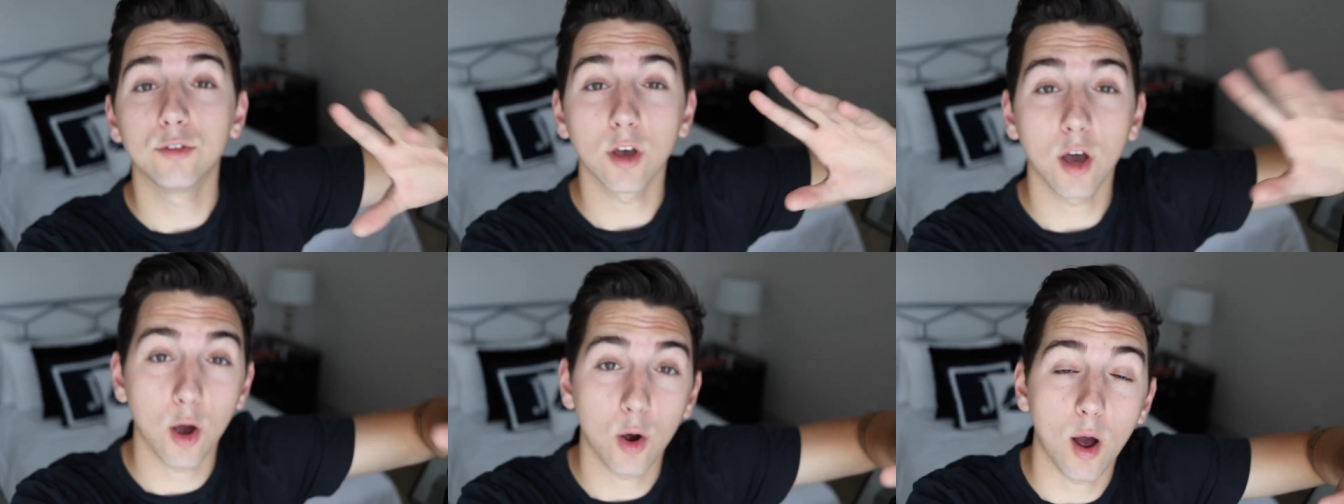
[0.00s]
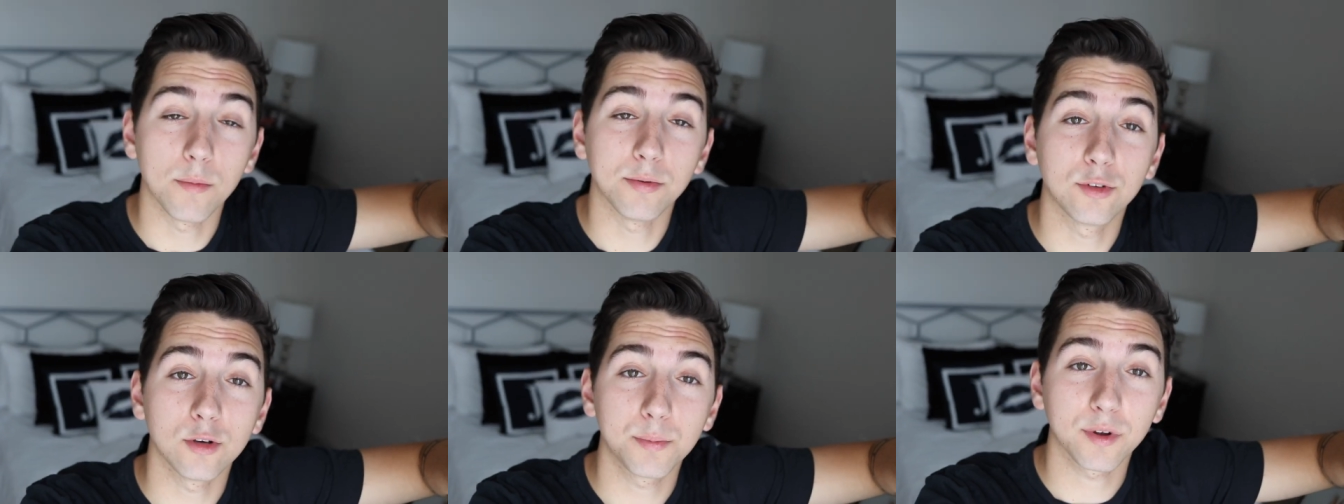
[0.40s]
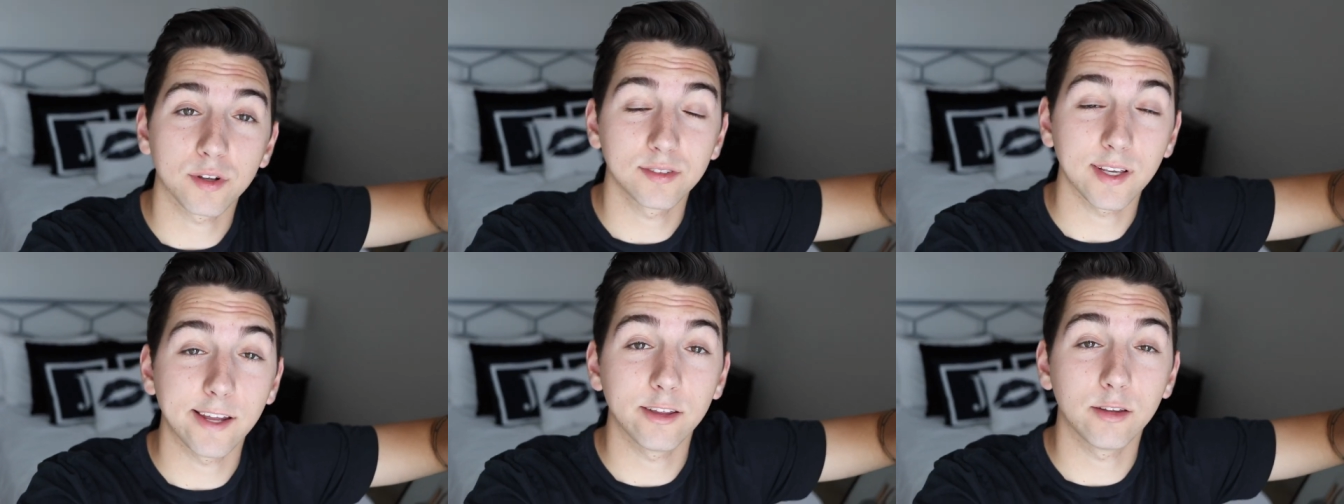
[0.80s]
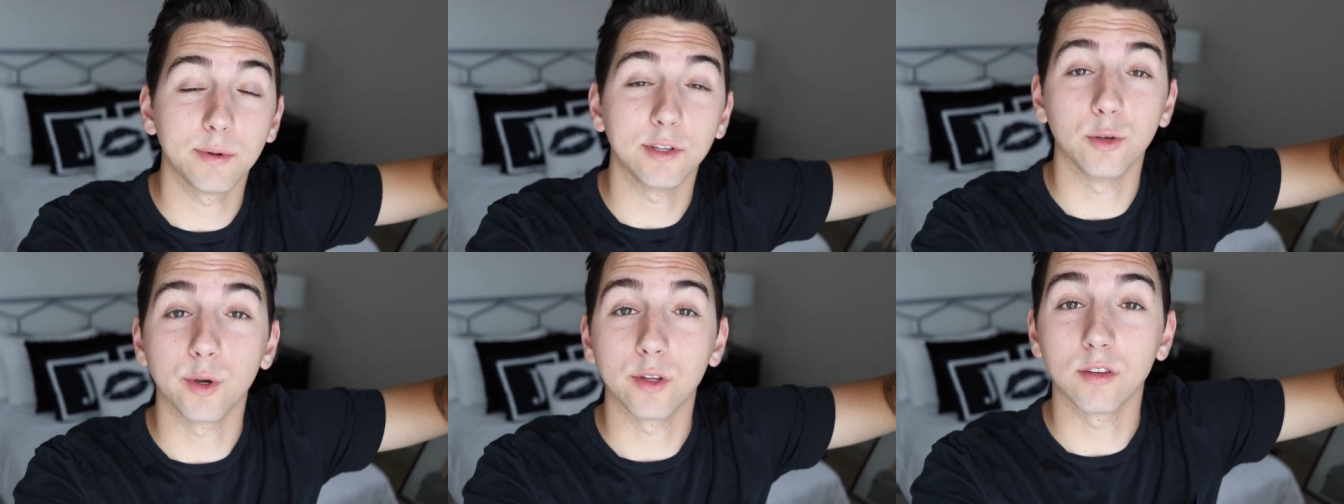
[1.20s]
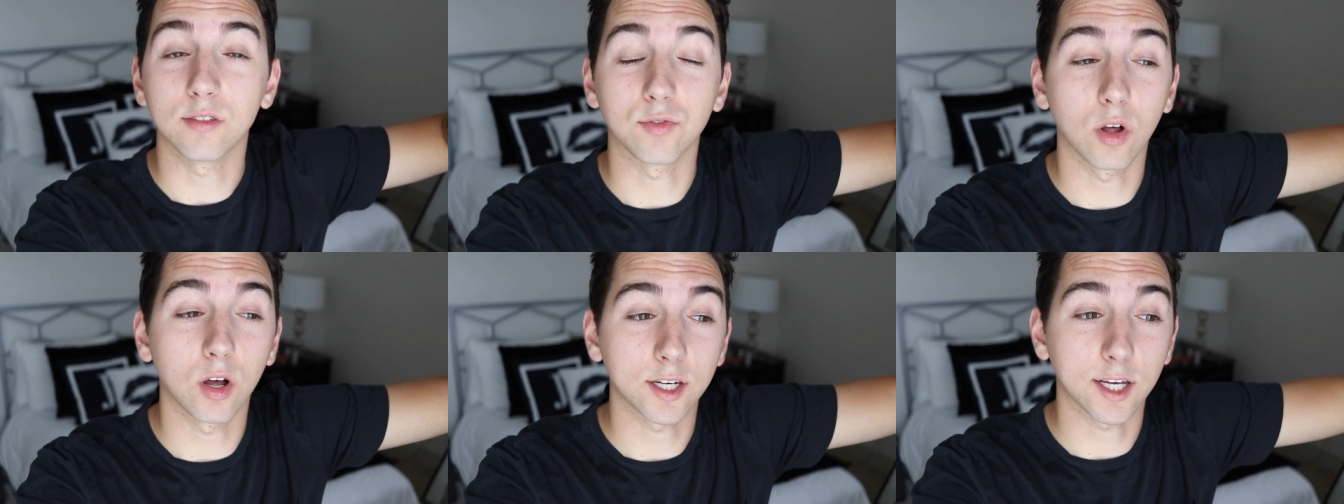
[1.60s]
So I'm super excited to be doing this
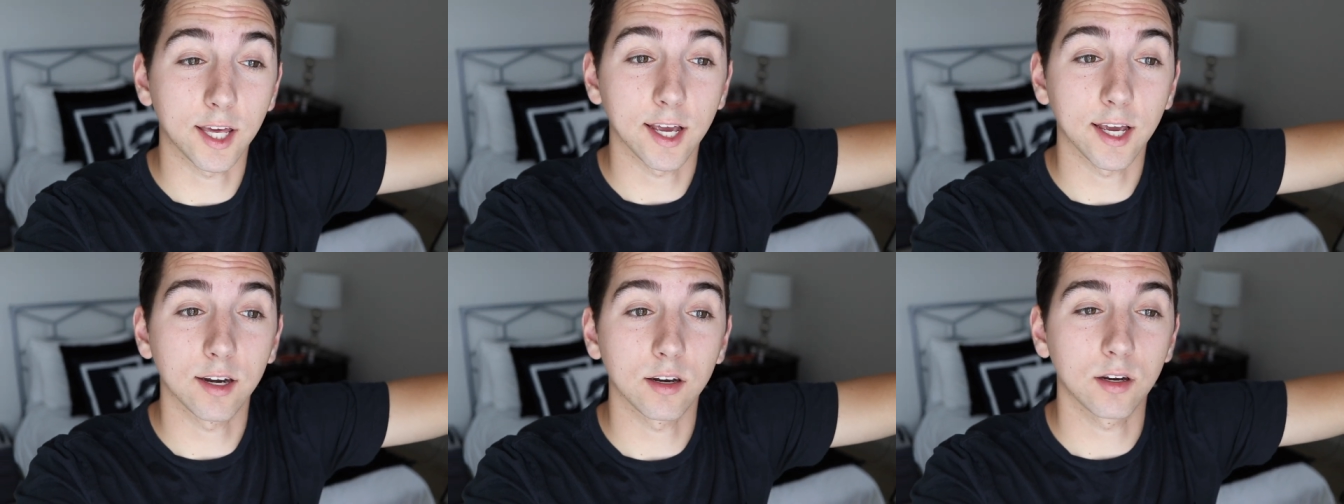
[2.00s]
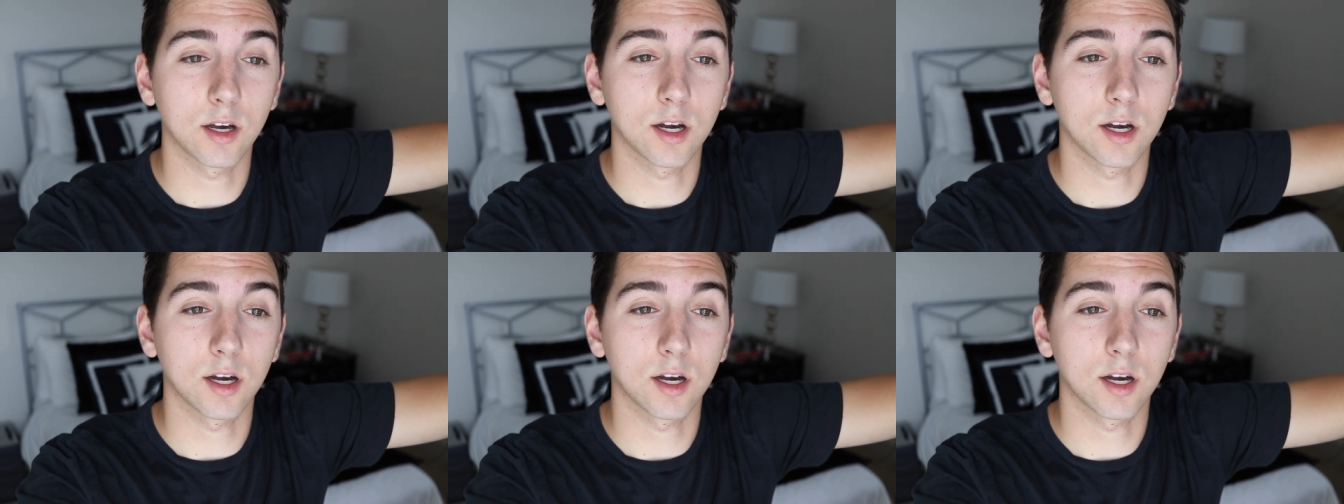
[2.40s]
vlog again.